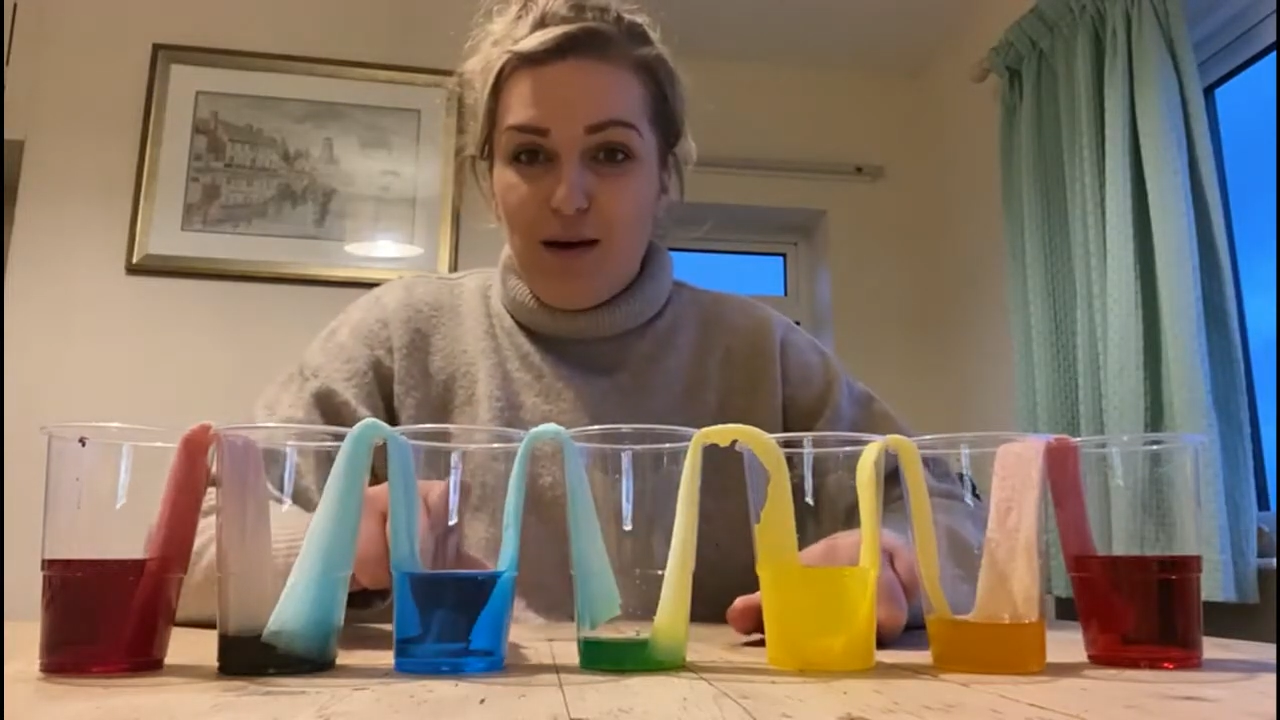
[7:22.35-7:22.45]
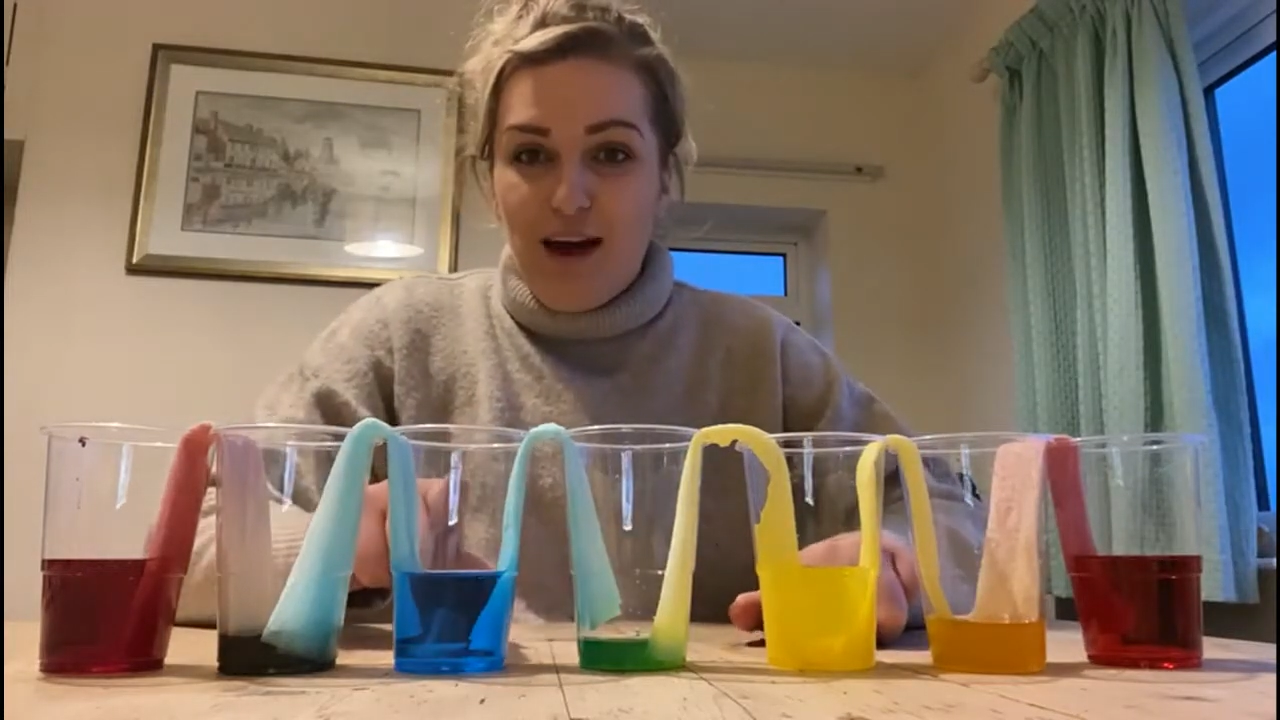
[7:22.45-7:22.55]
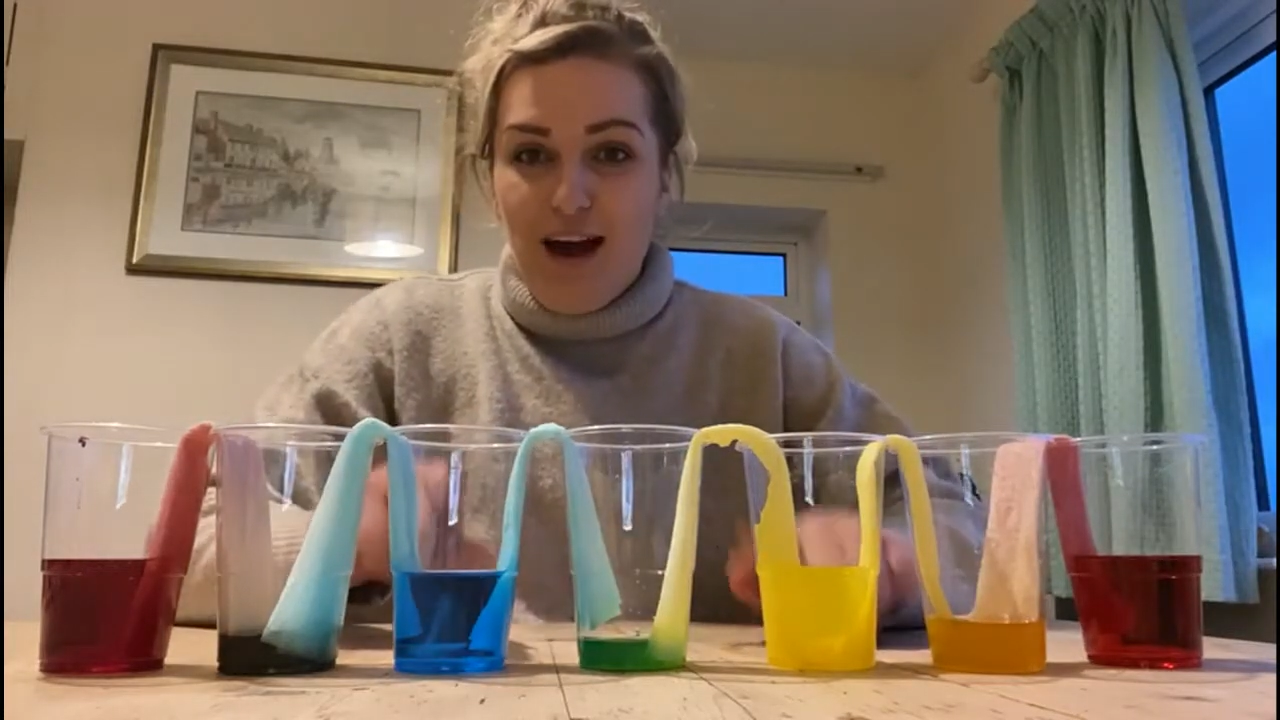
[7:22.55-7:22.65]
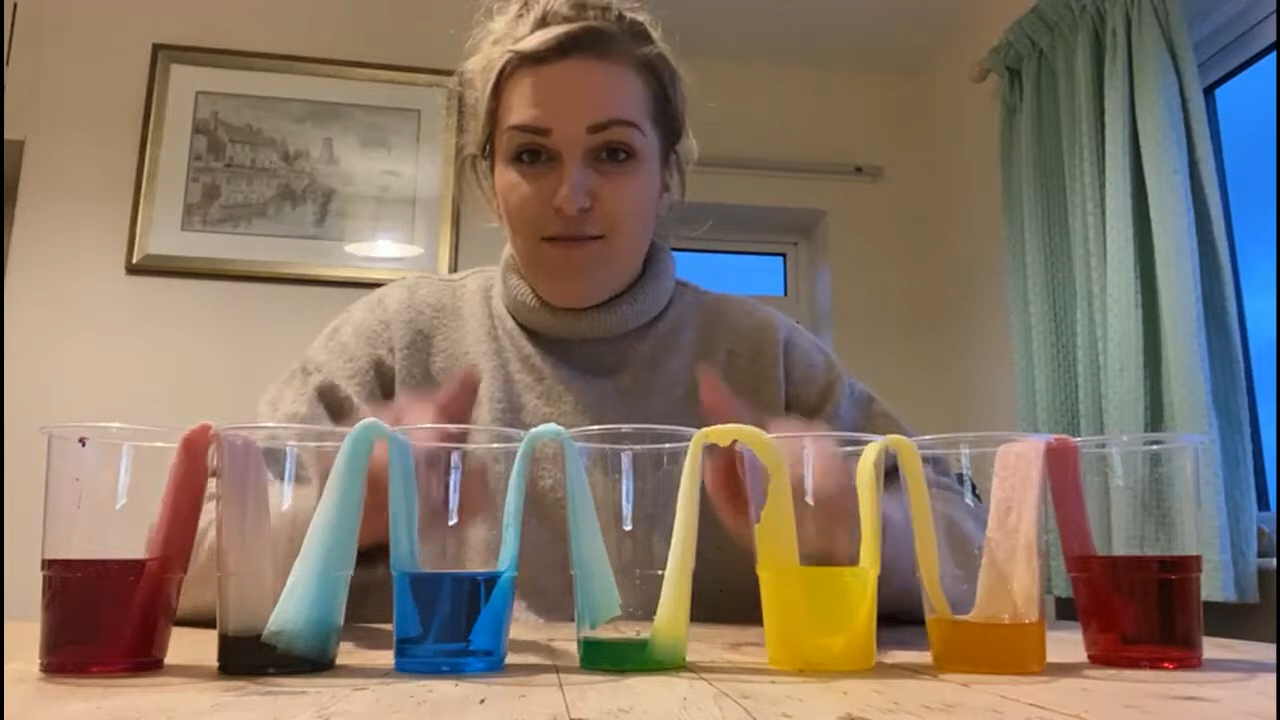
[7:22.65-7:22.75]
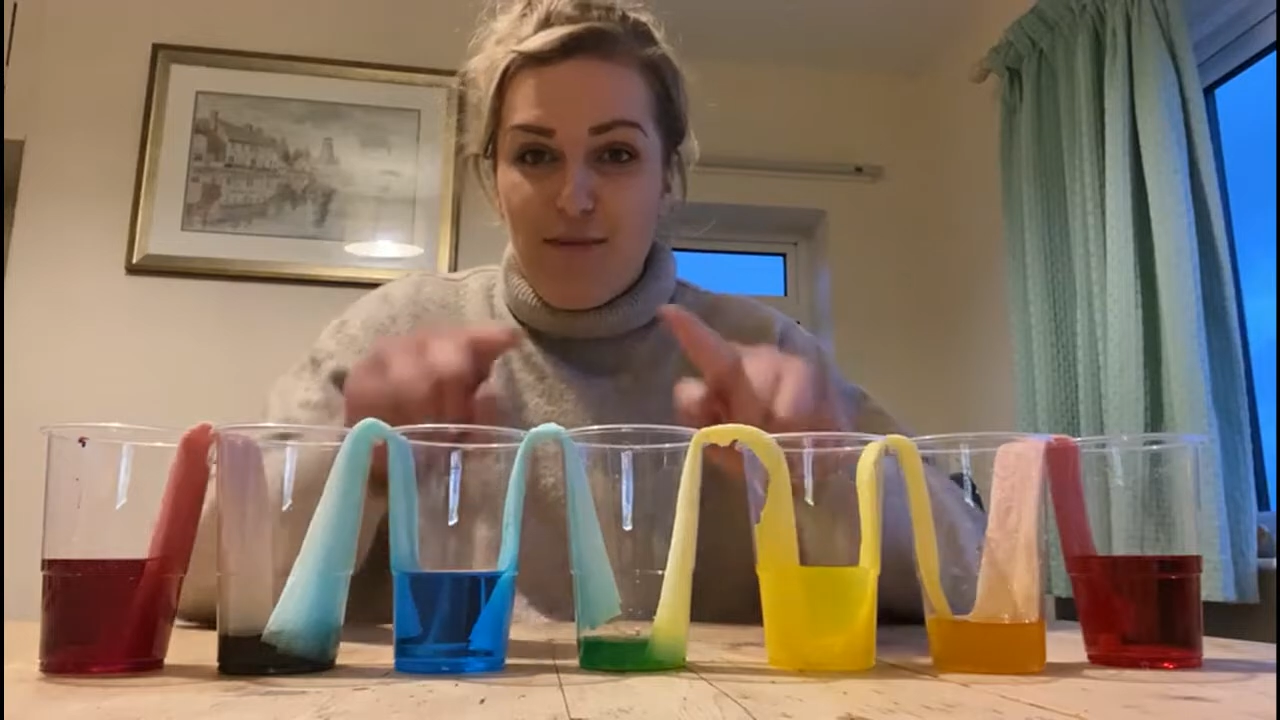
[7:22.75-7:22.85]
have